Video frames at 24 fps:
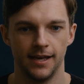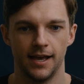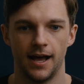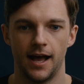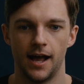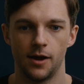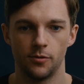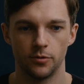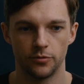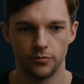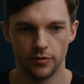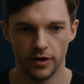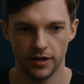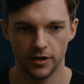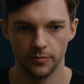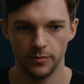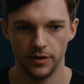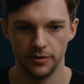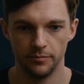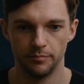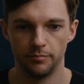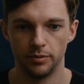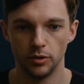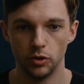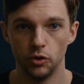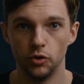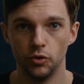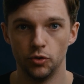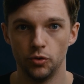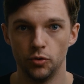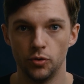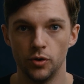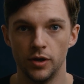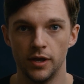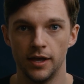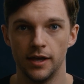I would recommend
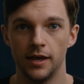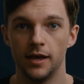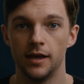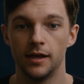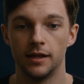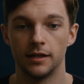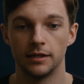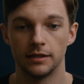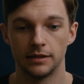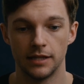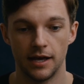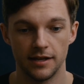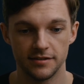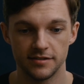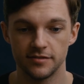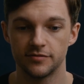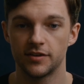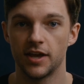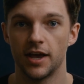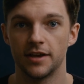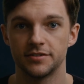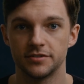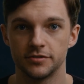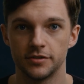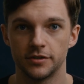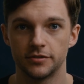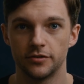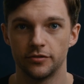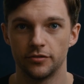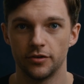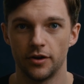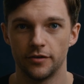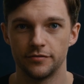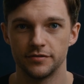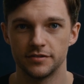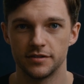blue. Lots of casting
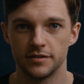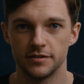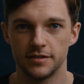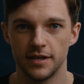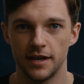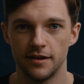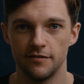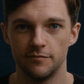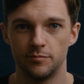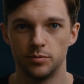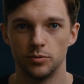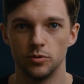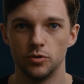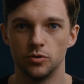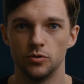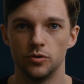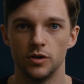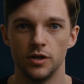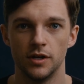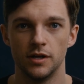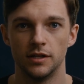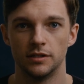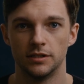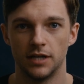directors' offices have blue.